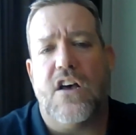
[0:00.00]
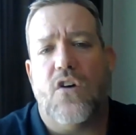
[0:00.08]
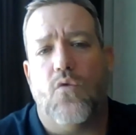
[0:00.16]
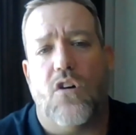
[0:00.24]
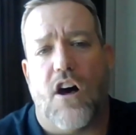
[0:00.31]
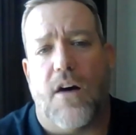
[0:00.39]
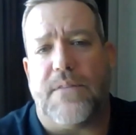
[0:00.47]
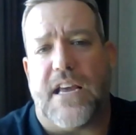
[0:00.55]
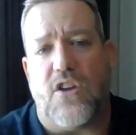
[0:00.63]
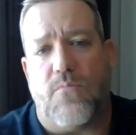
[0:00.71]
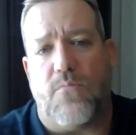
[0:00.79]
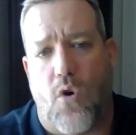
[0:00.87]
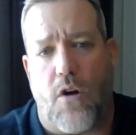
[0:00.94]
update
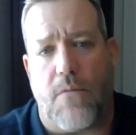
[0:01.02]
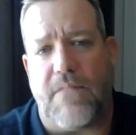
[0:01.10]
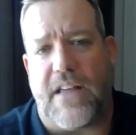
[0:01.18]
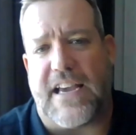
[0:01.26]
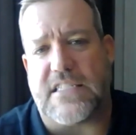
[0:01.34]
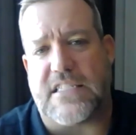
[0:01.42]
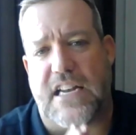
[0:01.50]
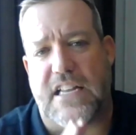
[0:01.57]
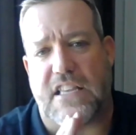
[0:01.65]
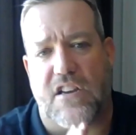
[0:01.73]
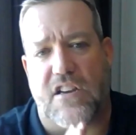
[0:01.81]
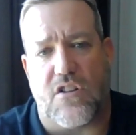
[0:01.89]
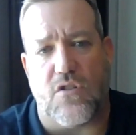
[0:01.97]
you more. Like I said, at
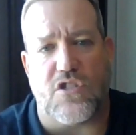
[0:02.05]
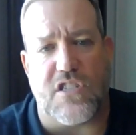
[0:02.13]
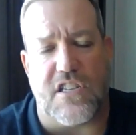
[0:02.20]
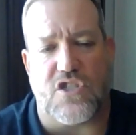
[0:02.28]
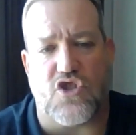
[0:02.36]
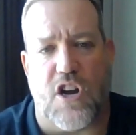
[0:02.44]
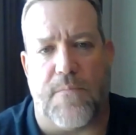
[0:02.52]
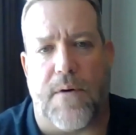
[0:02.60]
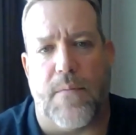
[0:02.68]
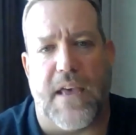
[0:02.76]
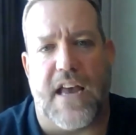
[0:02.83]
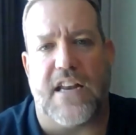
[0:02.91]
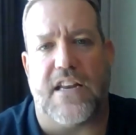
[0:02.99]
the conclusion of this trip, I'll
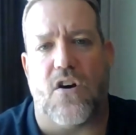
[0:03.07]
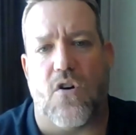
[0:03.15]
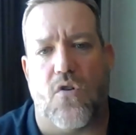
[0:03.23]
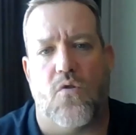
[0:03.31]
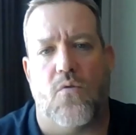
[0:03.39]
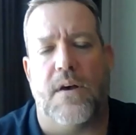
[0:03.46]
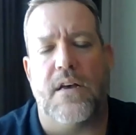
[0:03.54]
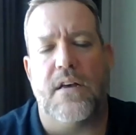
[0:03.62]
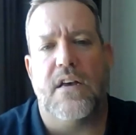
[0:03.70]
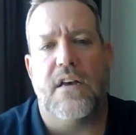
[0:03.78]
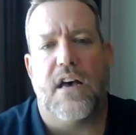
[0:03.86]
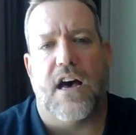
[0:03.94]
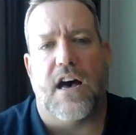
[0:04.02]
be heading home
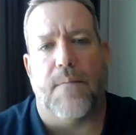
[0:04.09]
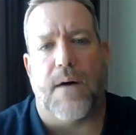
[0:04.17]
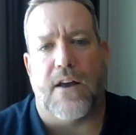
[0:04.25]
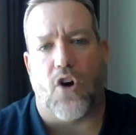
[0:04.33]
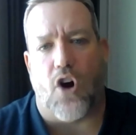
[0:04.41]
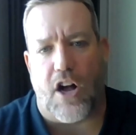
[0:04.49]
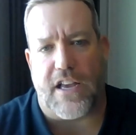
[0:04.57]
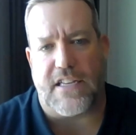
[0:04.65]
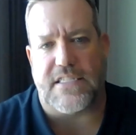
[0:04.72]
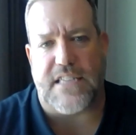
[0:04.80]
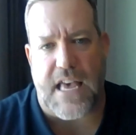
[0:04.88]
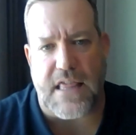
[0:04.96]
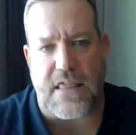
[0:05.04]
on
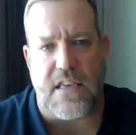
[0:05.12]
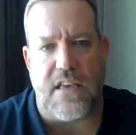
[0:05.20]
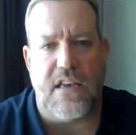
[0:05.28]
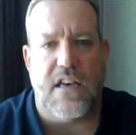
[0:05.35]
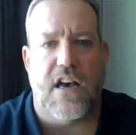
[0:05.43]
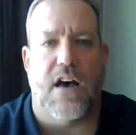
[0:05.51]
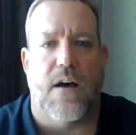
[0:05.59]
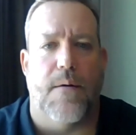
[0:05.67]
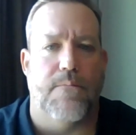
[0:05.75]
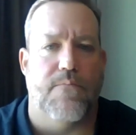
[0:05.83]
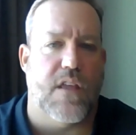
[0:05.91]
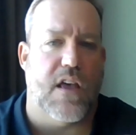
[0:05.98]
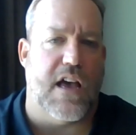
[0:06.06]
August 10th.
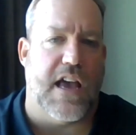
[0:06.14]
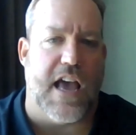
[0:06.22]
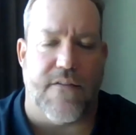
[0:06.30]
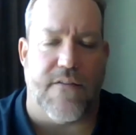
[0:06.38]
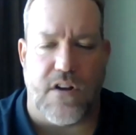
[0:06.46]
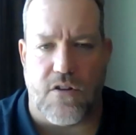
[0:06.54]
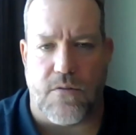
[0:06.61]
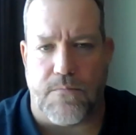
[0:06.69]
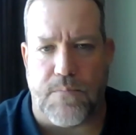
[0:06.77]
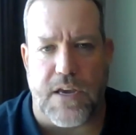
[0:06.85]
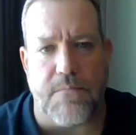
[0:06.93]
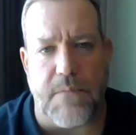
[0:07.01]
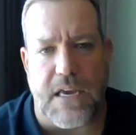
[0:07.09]
I have another
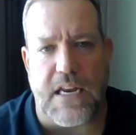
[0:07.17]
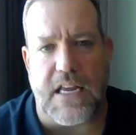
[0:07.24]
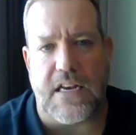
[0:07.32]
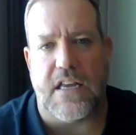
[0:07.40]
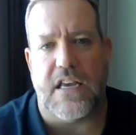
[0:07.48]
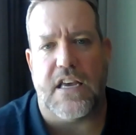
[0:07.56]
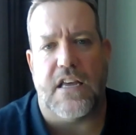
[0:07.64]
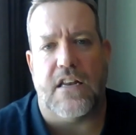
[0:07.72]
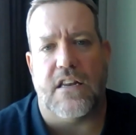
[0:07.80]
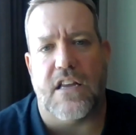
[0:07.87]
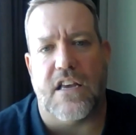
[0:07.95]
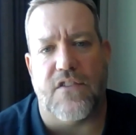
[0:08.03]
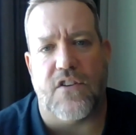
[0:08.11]
big meeting
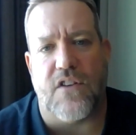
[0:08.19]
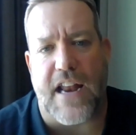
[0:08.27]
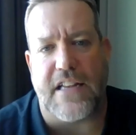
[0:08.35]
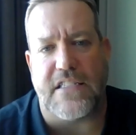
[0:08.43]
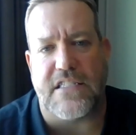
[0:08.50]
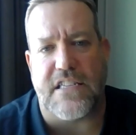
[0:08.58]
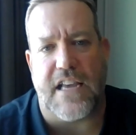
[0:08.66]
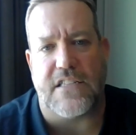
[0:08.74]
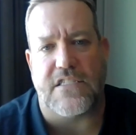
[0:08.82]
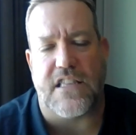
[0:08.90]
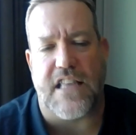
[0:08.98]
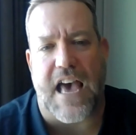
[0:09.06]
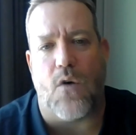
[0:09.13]
in the United
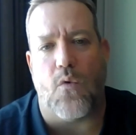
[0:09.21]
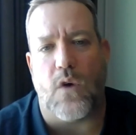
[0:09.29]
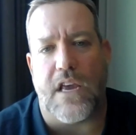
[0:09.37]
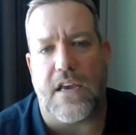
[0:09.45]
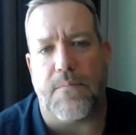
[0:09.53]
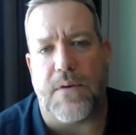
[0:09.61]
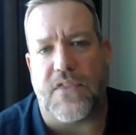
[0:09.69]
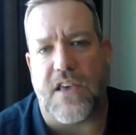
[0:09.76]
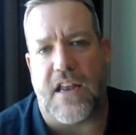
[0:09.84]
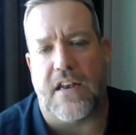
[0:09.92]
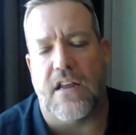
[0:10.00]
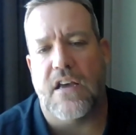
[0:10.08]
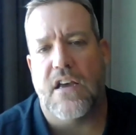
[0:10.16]
States that week, but
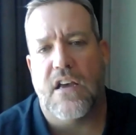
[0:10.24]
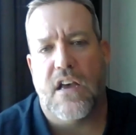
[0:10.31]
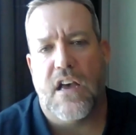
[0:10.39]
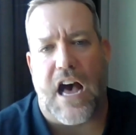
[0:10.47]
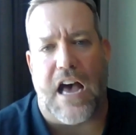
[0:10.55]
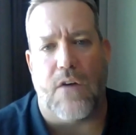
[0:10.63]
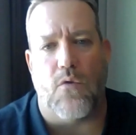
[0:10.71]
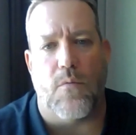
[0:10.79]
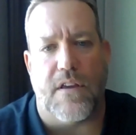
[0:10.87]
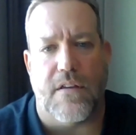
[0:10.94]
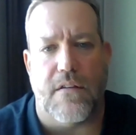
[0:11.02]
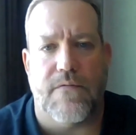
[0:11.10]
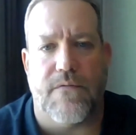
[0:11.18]
then I will
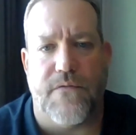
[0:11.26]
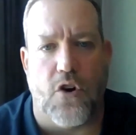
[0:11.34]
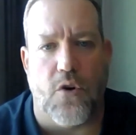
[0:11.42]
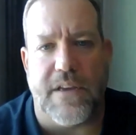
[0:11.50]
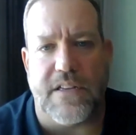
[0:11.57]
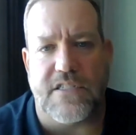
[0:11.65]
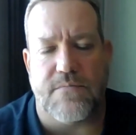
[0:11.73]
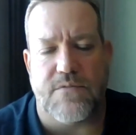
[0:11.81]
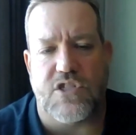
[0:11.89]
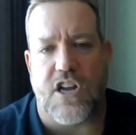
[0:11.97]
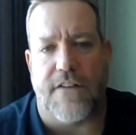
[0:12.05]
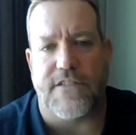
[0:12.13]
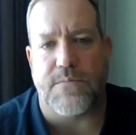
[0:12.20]
be filming some
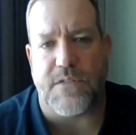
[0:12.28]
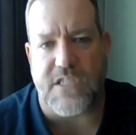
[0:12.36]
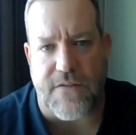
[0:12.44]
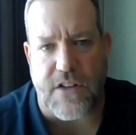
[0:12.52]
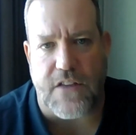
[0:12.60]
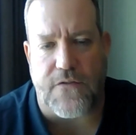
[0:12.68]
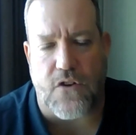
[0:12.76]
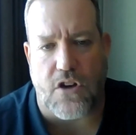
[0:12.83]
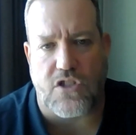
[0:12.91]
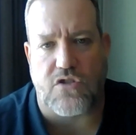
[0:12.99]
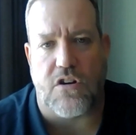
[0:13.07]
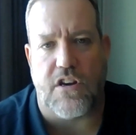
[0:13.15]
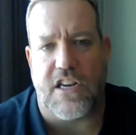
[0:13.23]
stuff specifically for
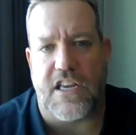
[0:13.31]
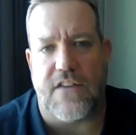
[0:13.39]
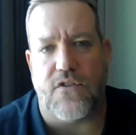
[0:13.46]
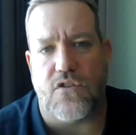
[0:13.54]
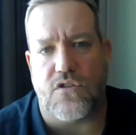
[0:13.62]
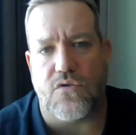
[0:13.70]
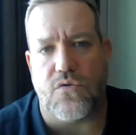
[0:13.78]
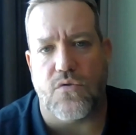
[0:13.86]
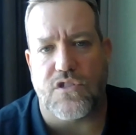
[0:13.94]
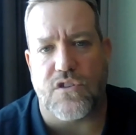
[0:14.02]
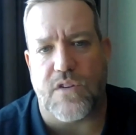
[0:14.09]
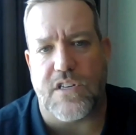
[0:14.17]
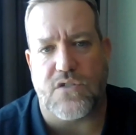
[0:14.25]
Australia to give you the tools
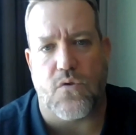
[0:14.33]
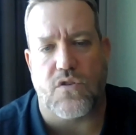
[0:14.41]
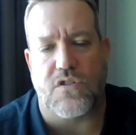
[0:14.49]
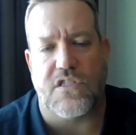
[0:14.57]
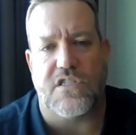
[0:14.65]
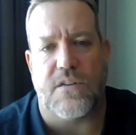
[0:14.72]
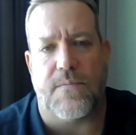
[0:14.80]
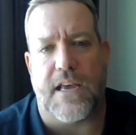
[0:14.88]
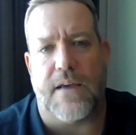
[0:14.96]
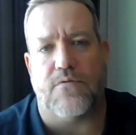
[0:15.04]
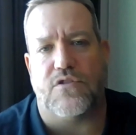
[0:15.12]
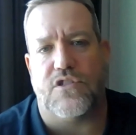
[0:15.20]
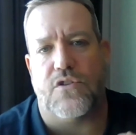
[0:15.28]
and resources to be
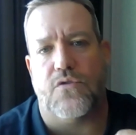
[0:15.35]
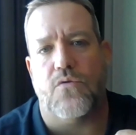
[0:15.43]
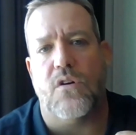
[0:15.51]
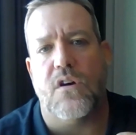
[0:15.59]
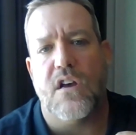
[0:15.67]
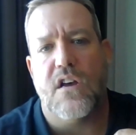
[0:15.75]
able to